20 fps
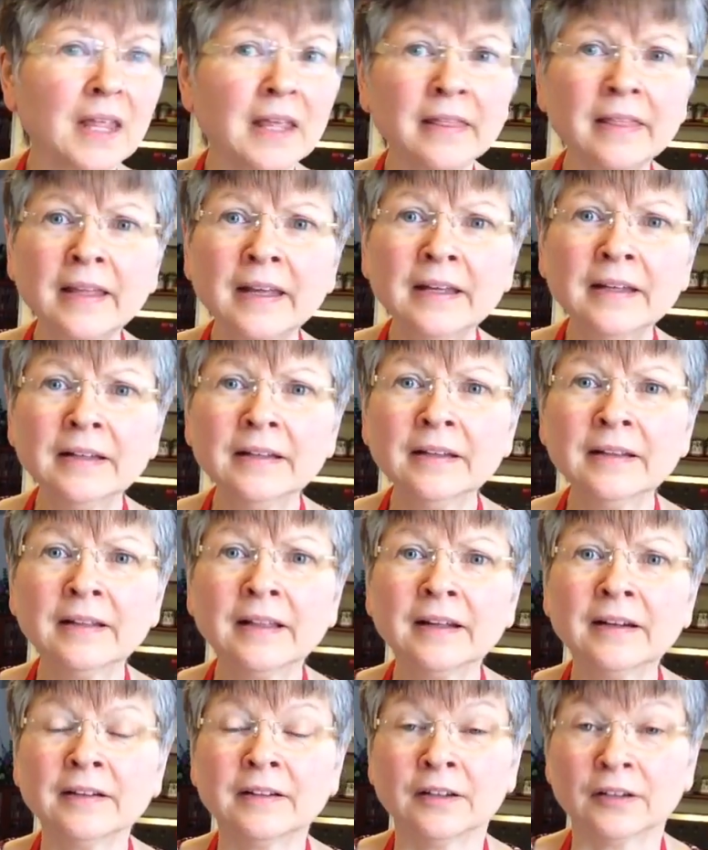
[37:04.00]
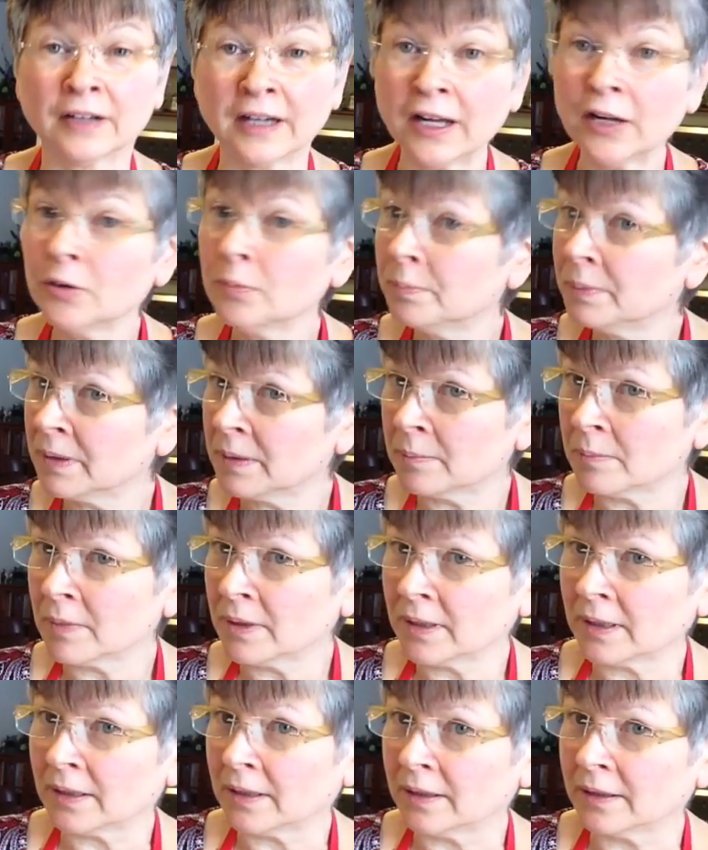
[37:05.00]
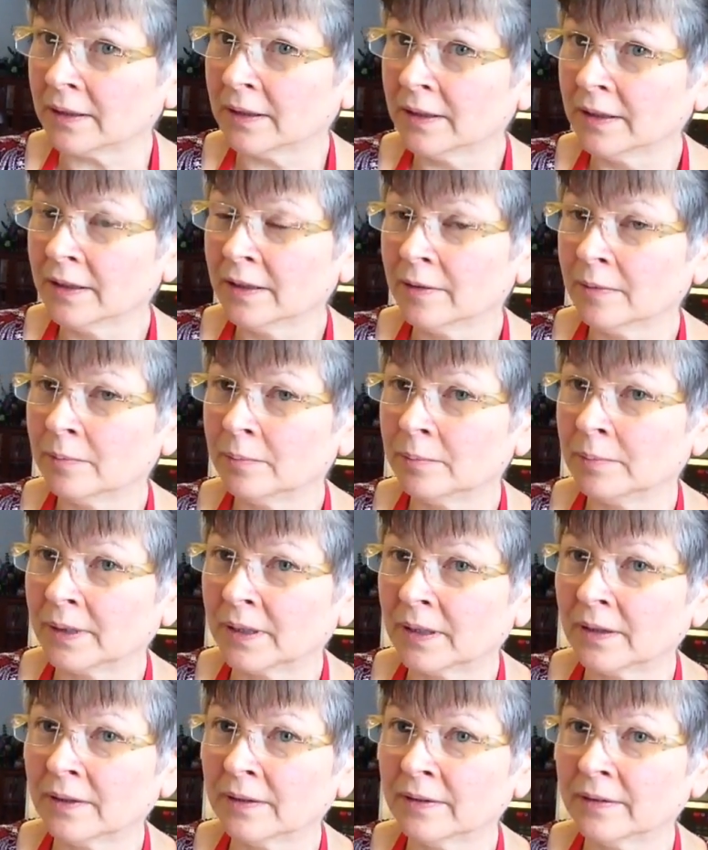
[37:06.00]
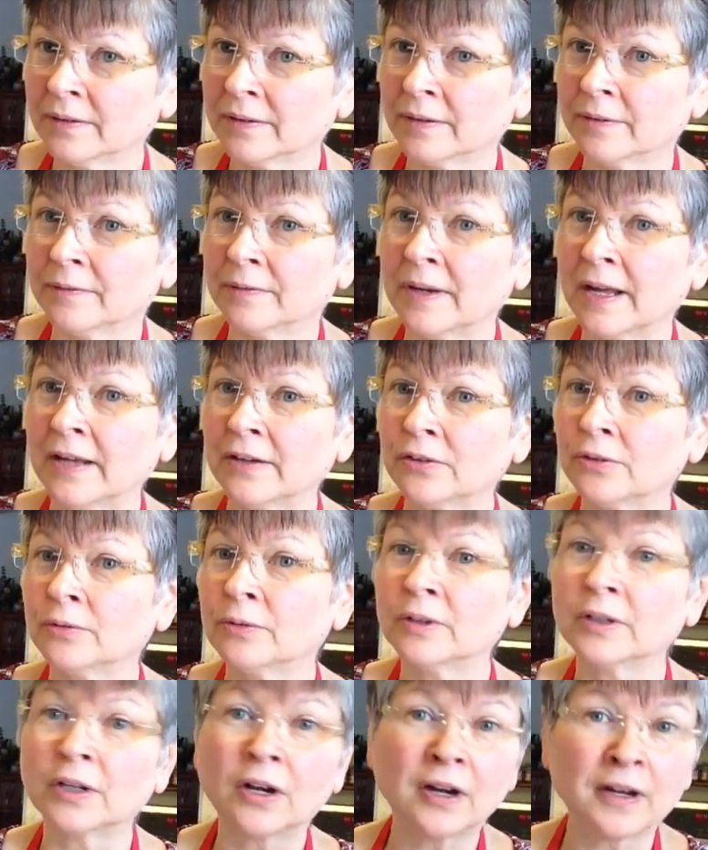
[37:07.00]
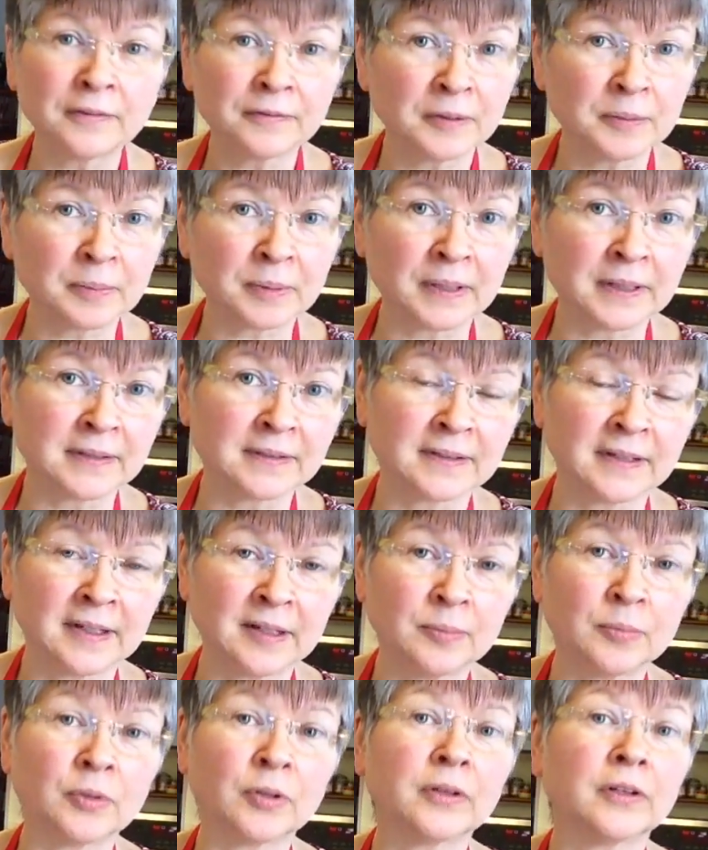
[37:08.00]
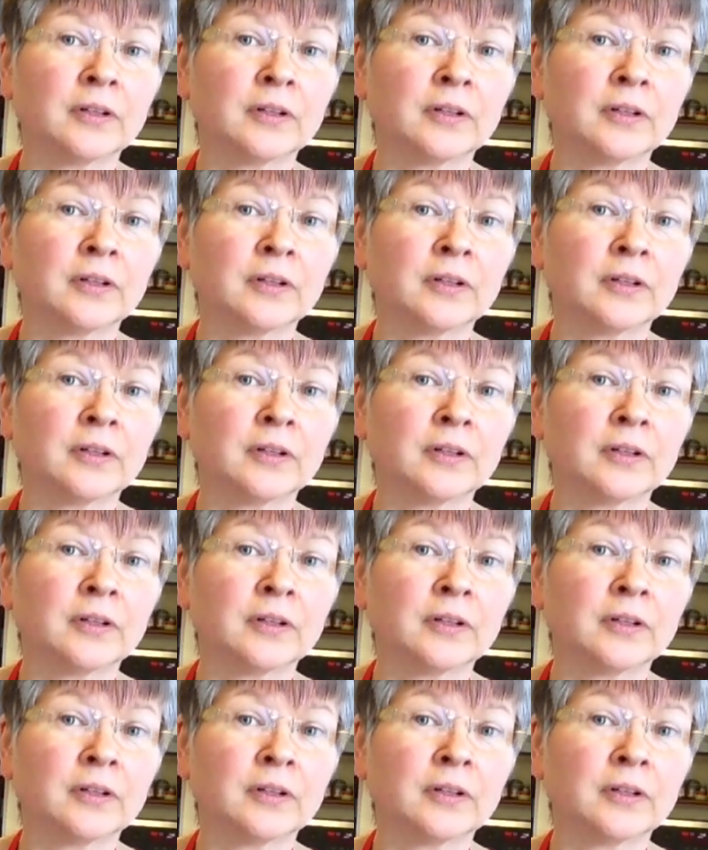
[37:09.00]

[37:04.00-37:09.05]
they're helping me because of not doing coffee breaks anymore.